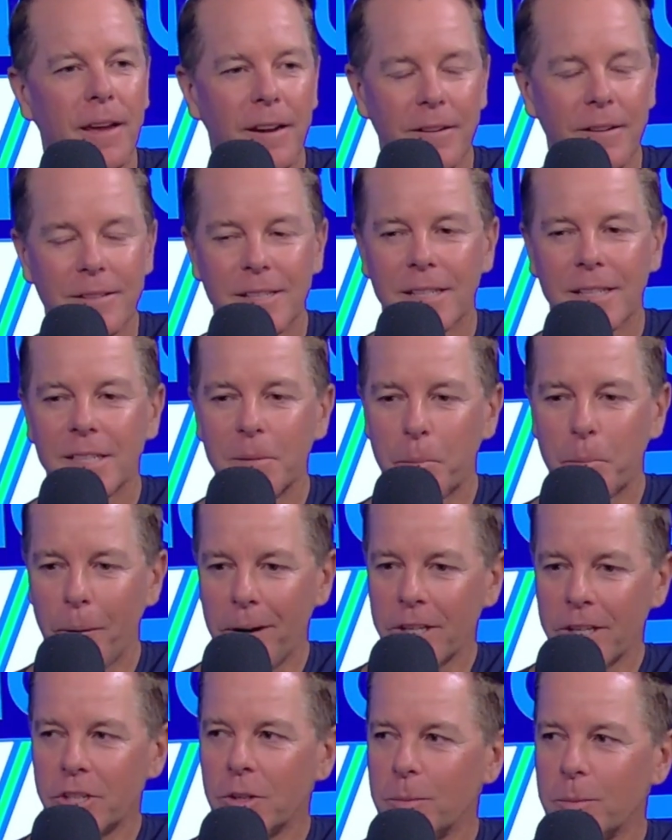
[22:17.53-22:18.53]
Here's this
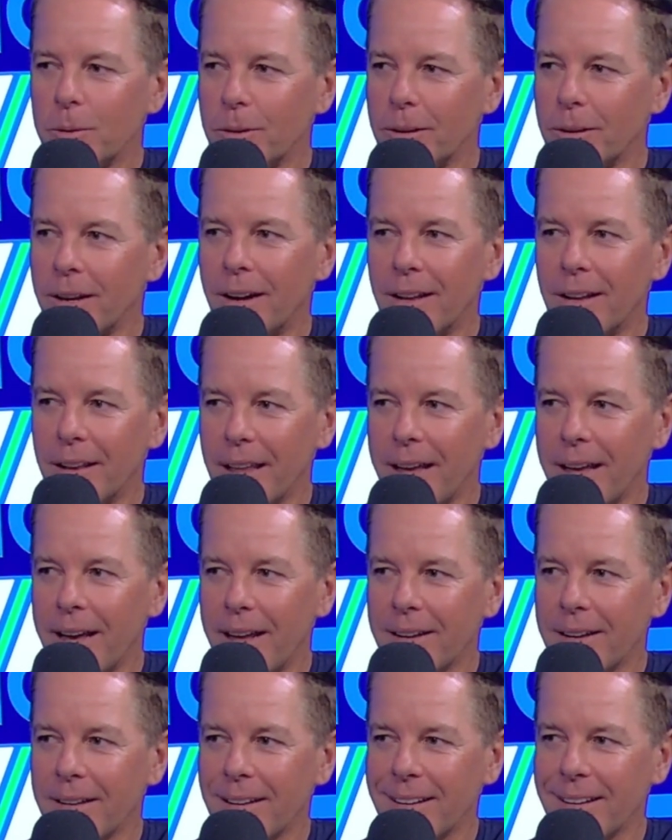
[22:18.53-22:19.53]
impressionable young
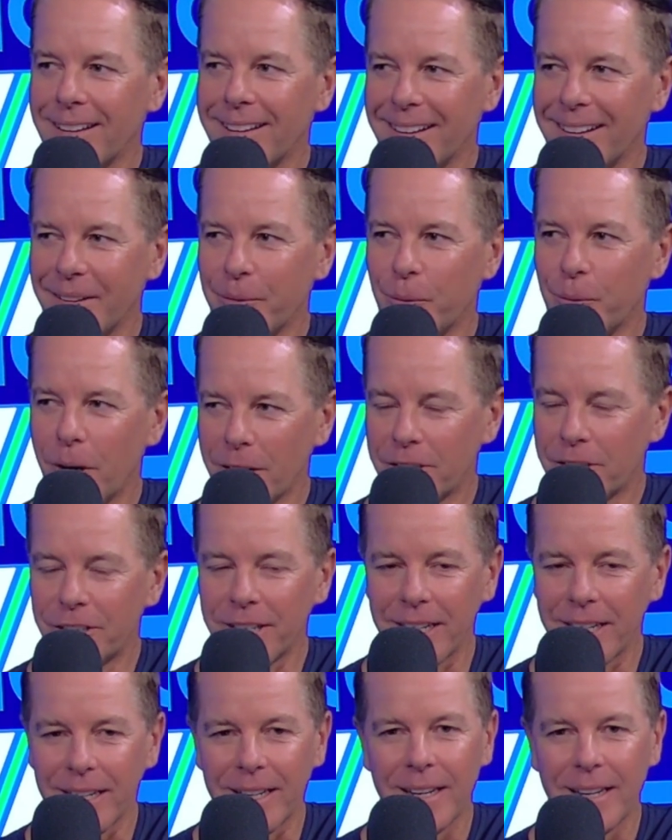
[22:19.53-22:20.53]
lad
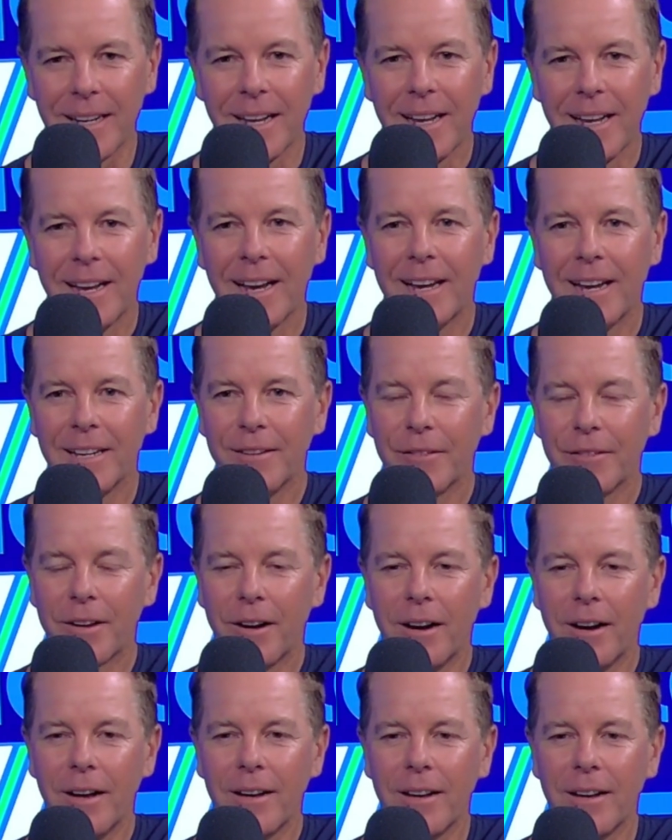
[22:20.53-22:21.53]
watching it, and you've
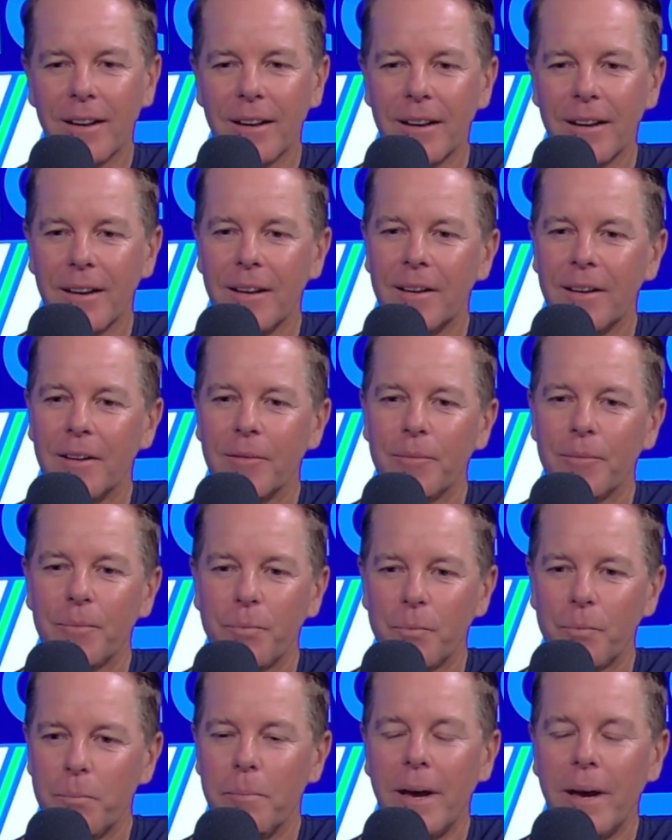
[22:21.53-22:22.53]
got
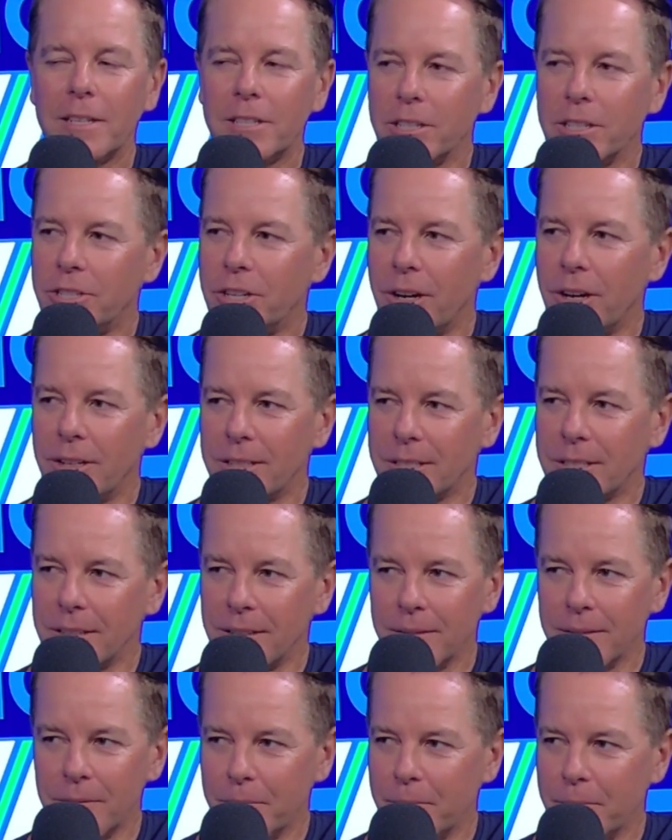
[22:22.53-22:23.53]
Magic
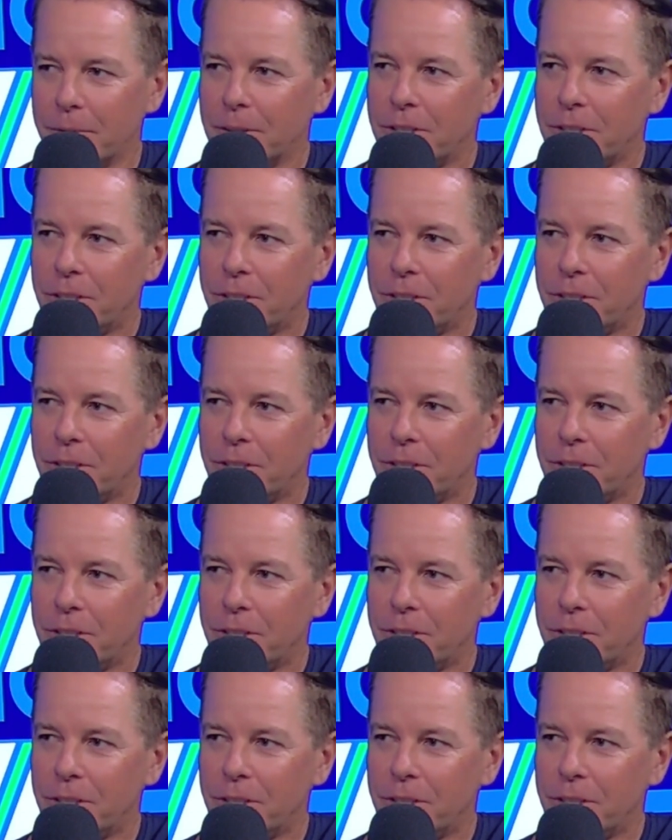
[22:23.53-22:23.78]
Johnson,